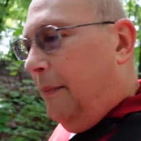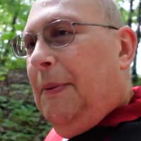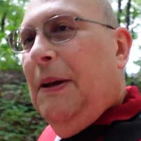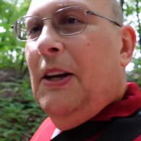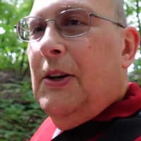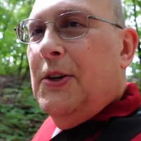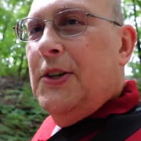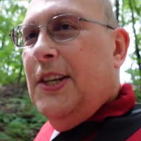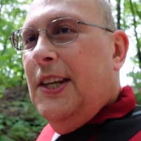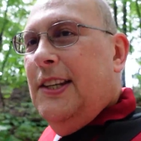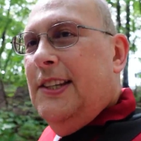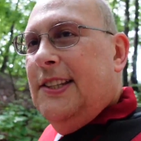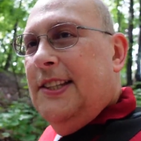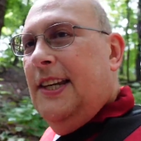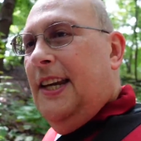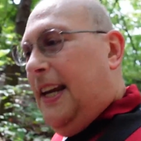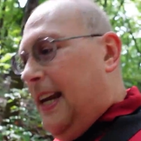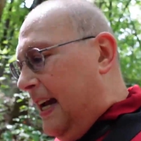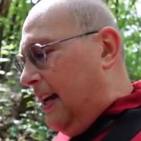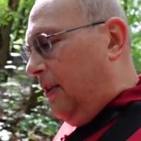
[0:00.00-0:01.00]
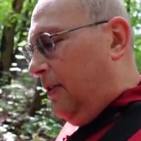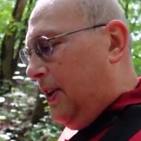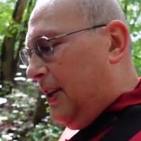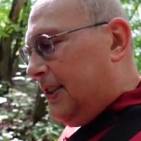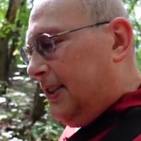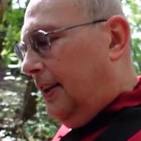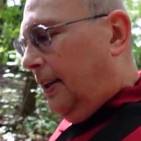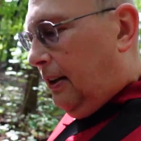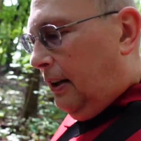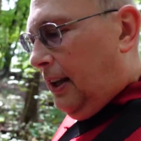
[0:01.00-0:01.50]
be interested in seeing how
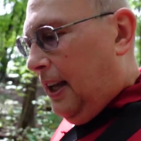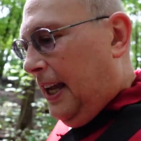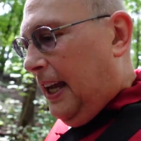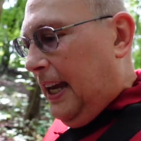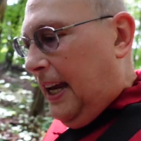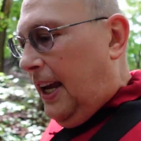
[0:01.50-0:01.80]
this little